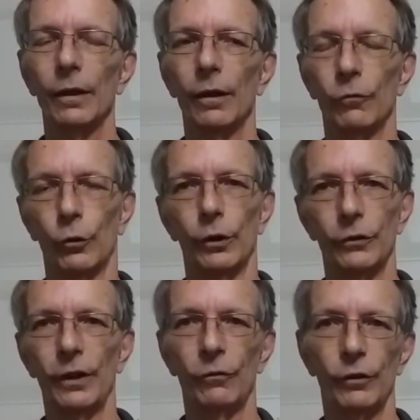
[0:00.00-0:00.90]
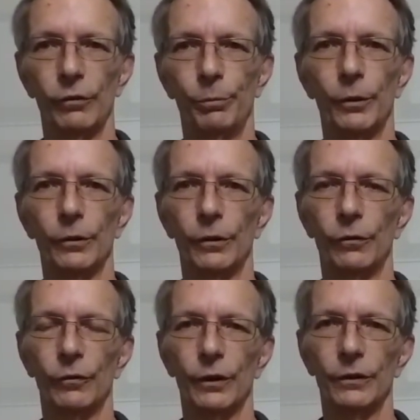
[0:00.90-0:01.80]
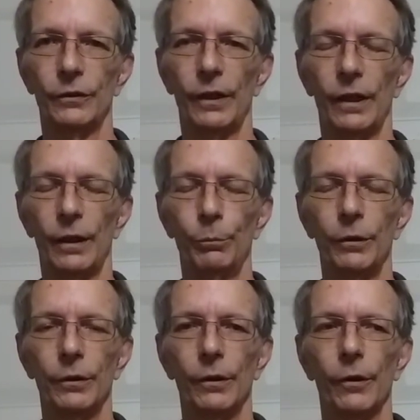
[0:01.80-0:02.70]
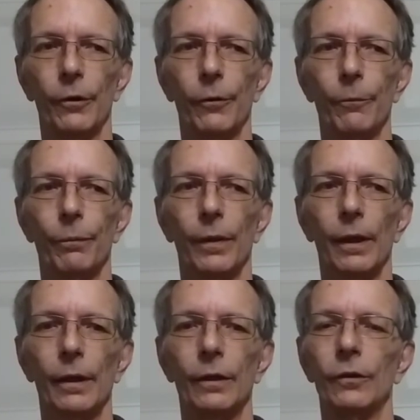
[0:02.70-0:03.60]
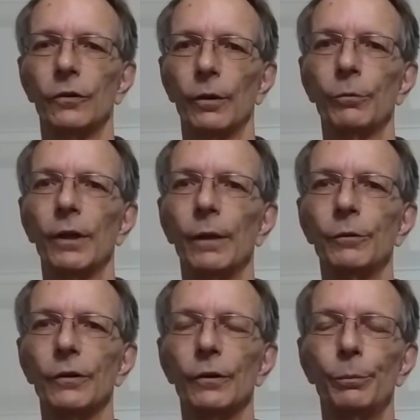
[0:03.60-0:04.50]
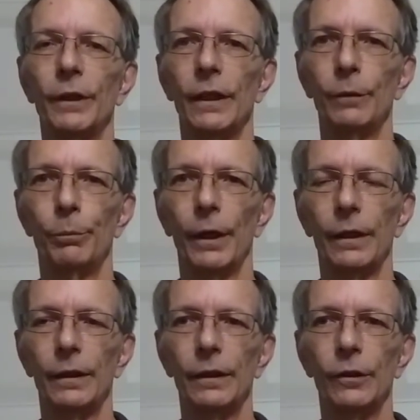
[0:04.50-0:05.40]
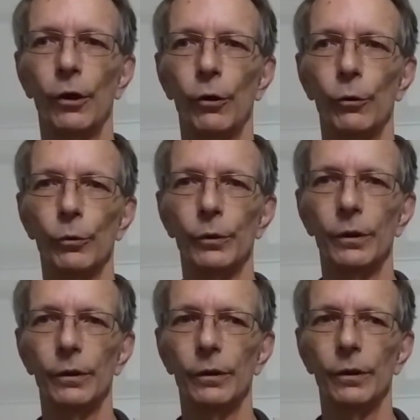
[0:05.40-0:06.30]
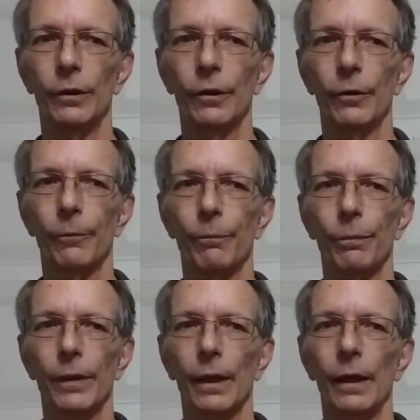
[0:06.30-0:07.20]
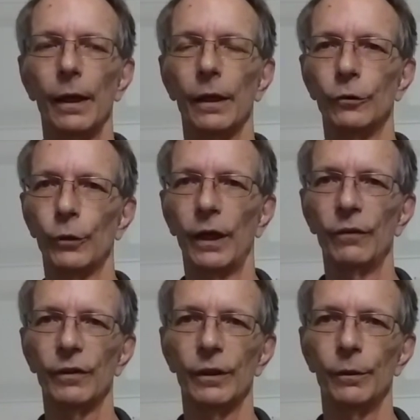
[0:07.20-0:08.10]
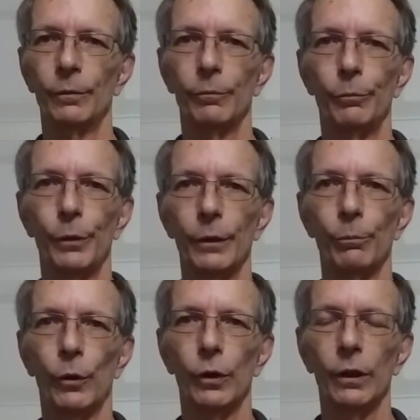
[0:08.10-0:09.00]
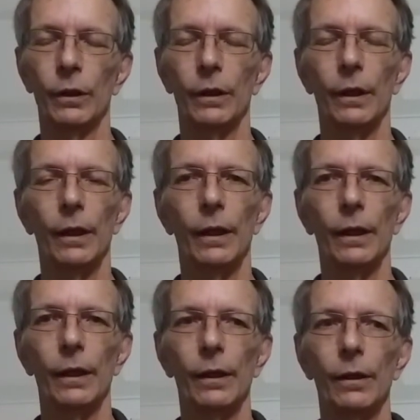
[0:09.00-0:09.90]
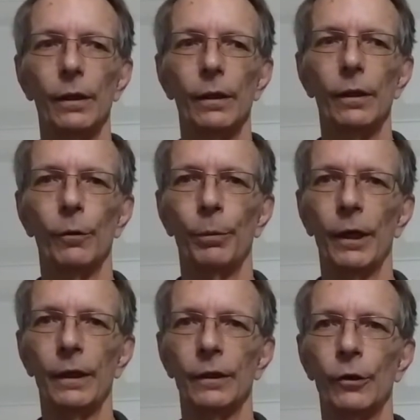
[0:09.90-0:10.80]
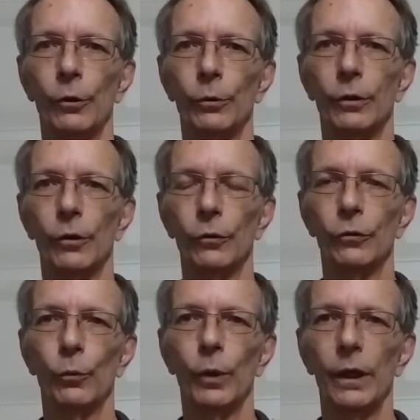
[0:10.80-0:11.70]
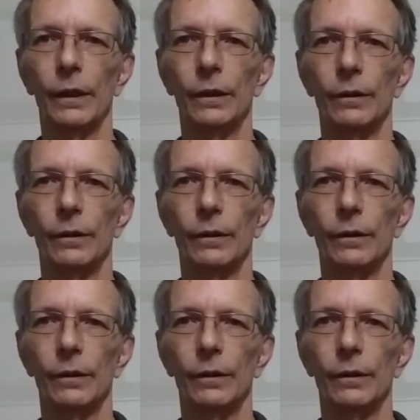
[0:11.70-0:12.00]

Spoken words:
Of course, after you've pulled over and stopped, because sometimes it'll be a pending code, and driving a bit more, the pending code goes away.